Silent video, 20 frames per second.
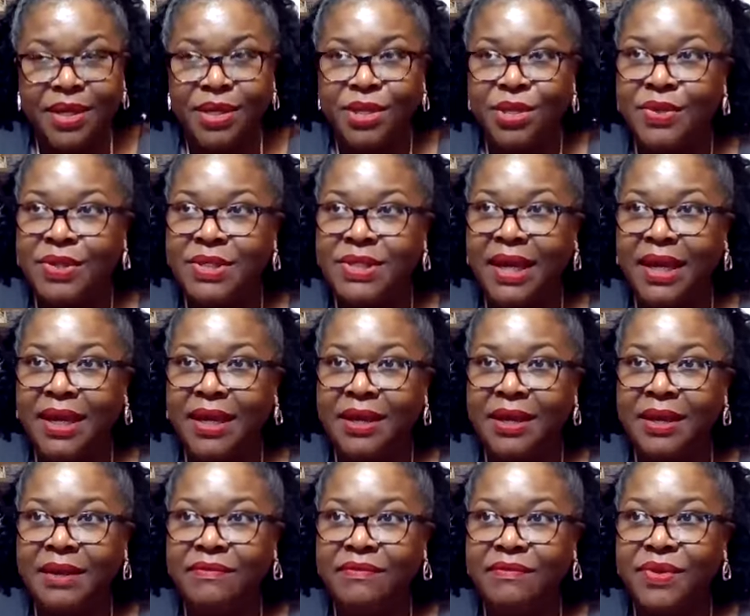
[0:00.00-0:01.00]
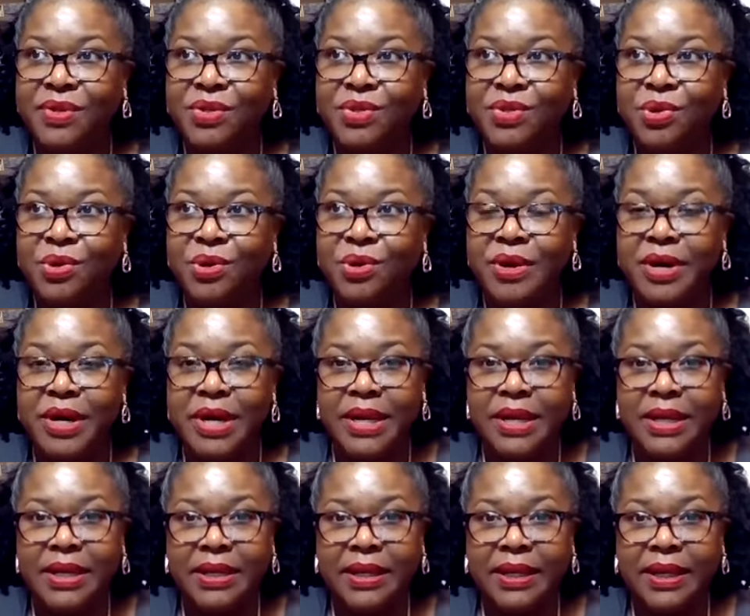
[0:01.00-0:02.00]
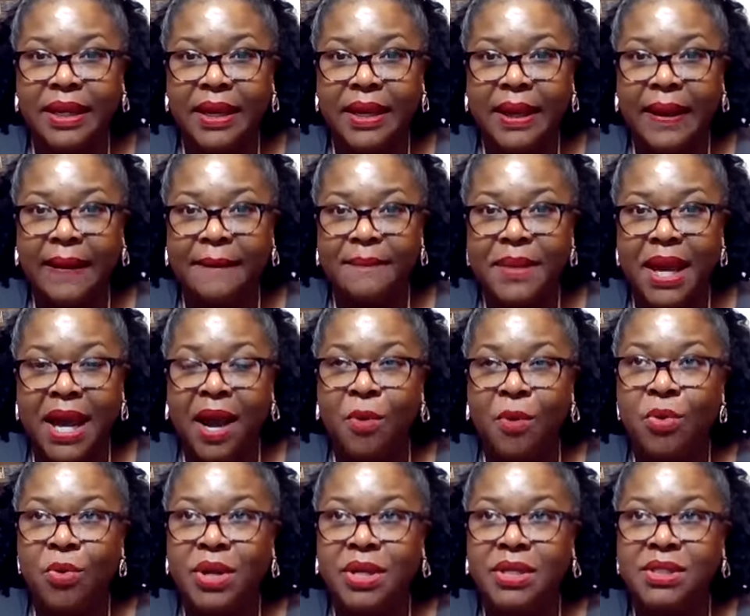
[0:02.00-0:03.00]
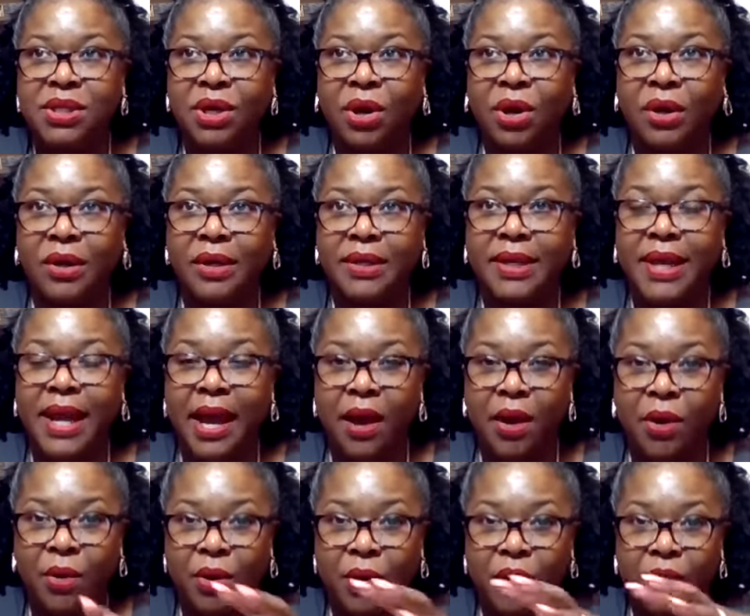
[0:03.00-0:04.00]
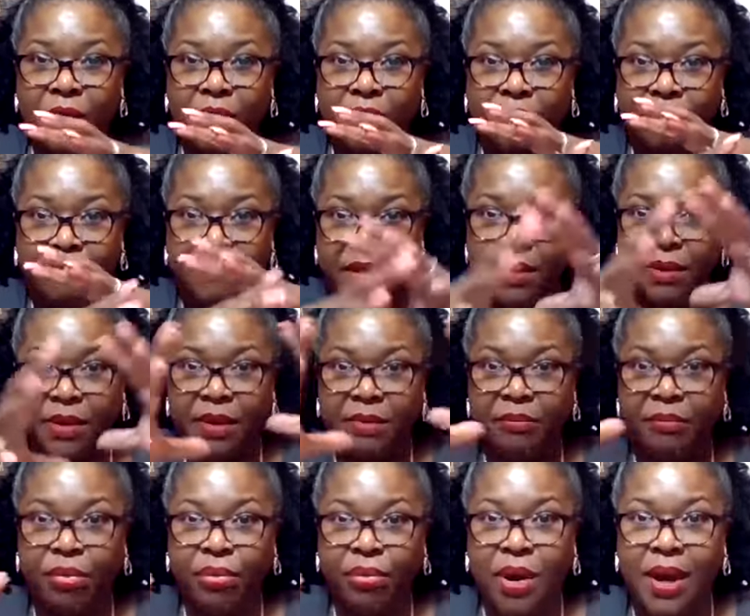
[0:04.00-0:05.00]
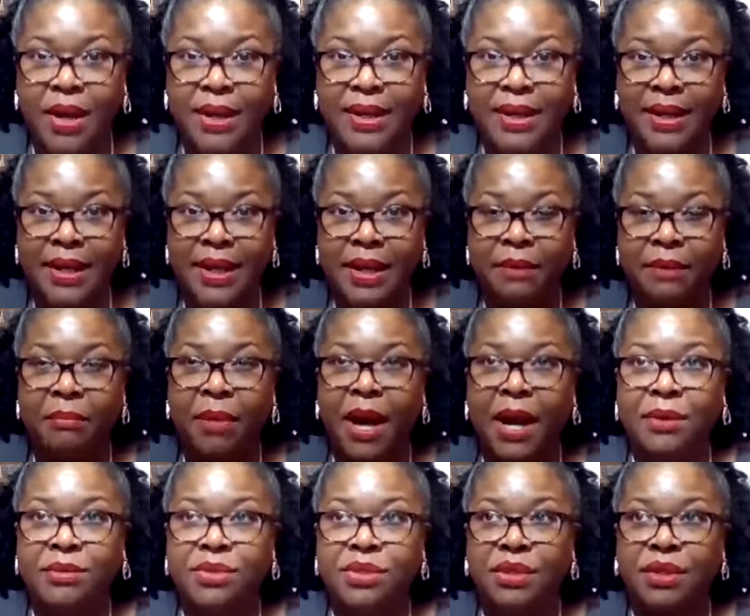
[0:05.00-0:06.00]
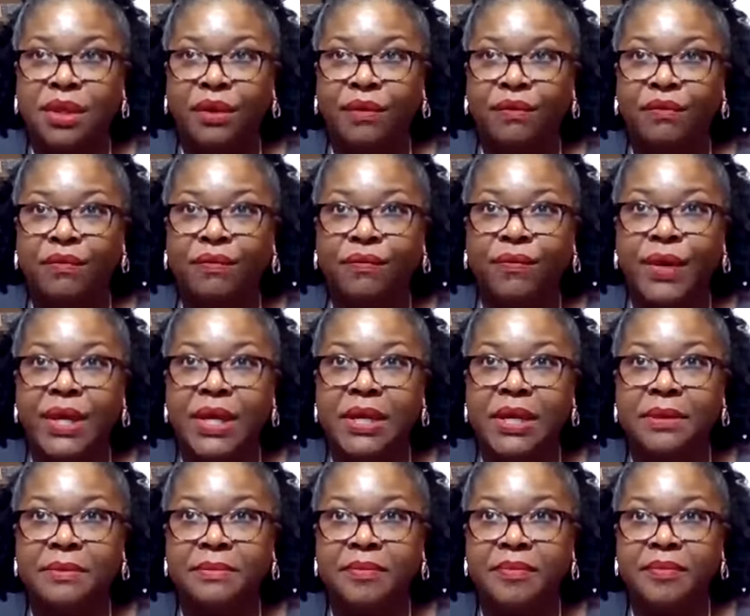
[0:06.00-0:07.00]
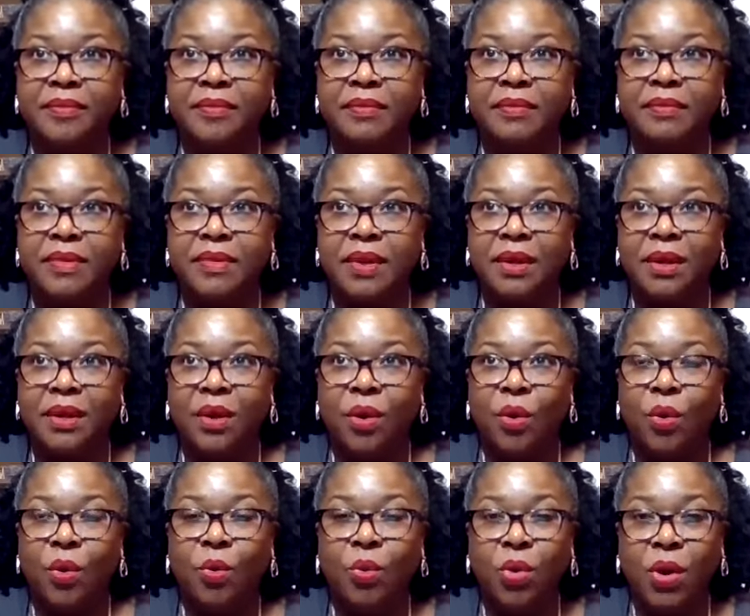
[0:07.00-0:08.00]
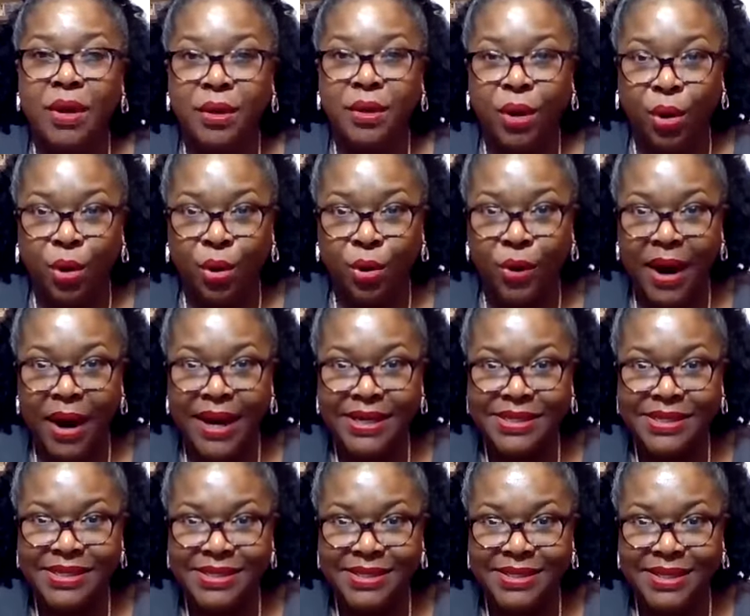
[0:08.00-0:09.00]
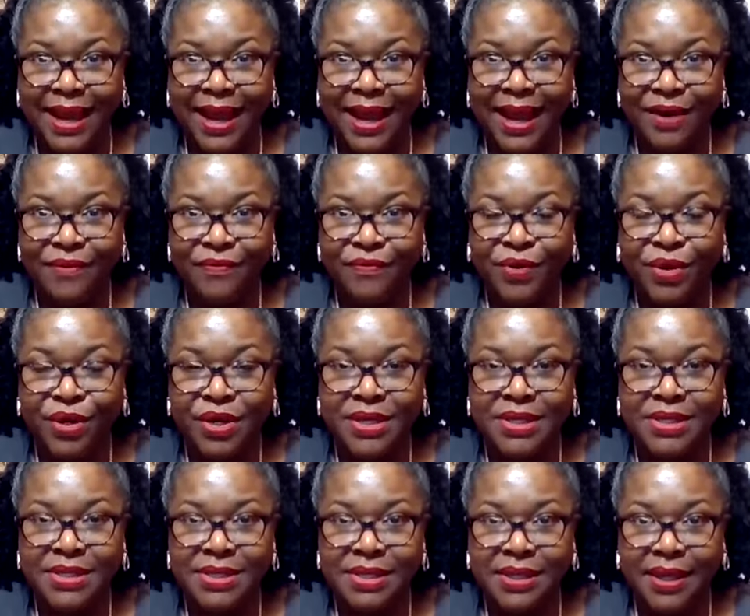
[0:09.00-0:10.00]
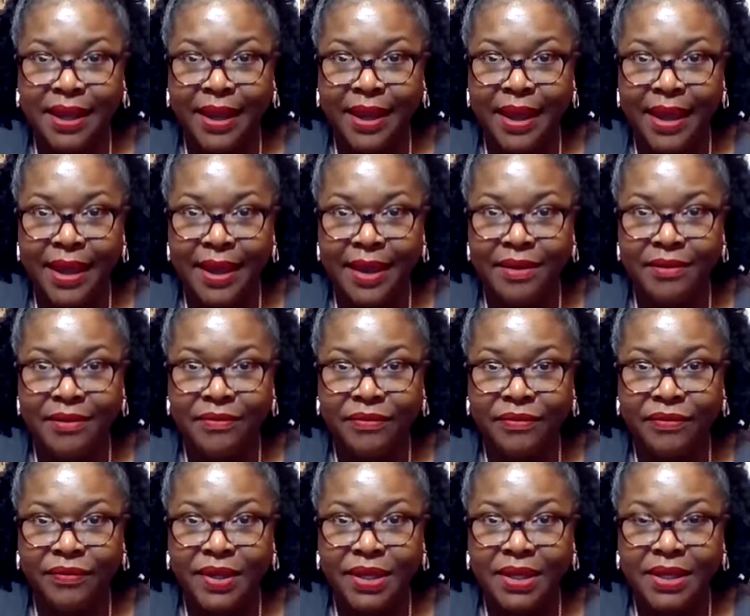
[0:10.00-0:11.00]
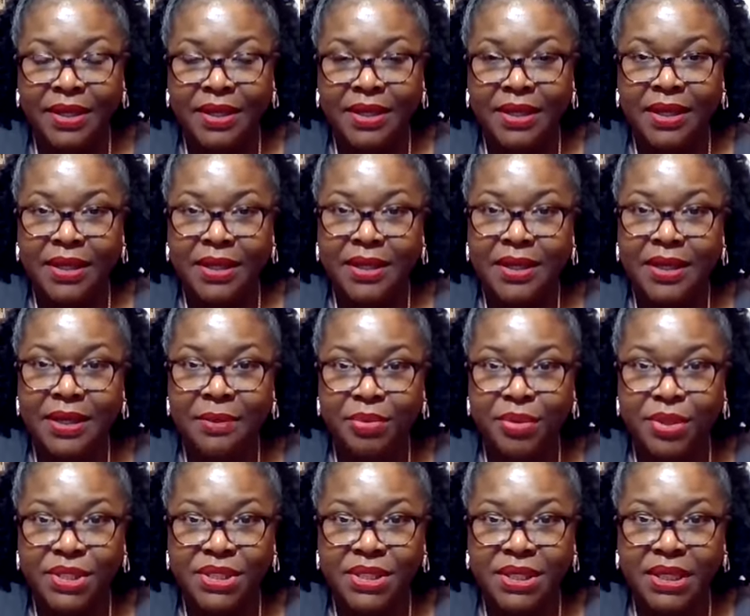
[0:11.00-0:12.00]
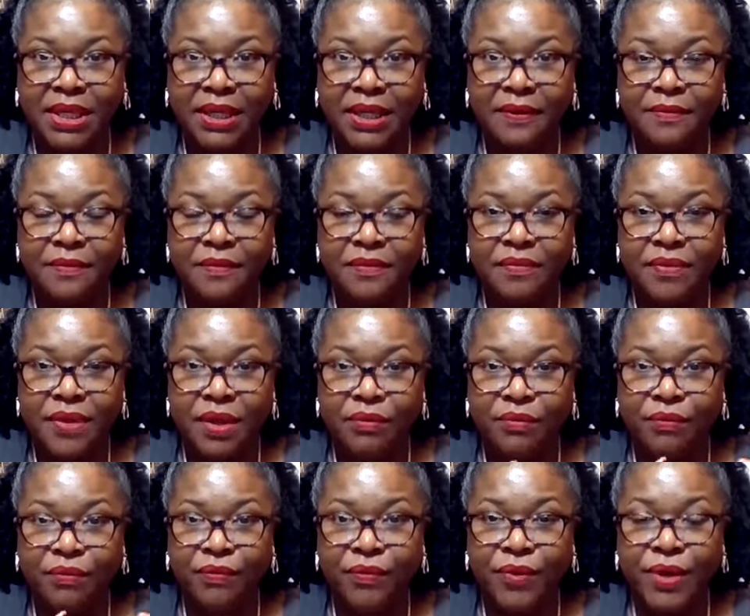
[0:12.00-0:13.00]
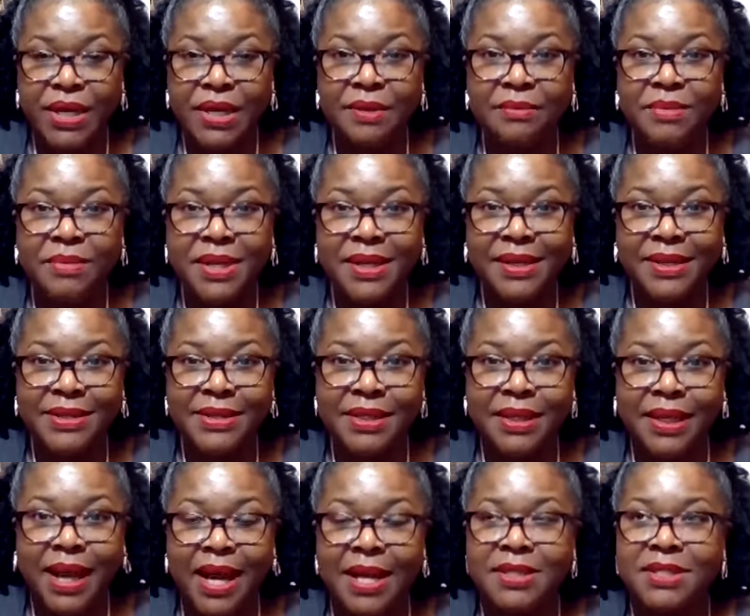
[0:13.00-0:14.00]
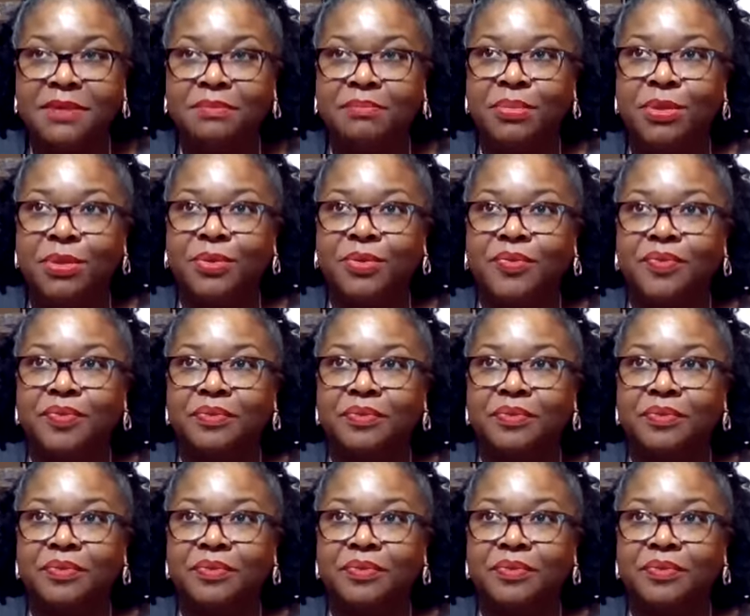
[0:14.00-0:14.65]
You take inventory. I want to talk now very broadly about freedom, what Christ died for us to have, liberty, freedom in his gospel,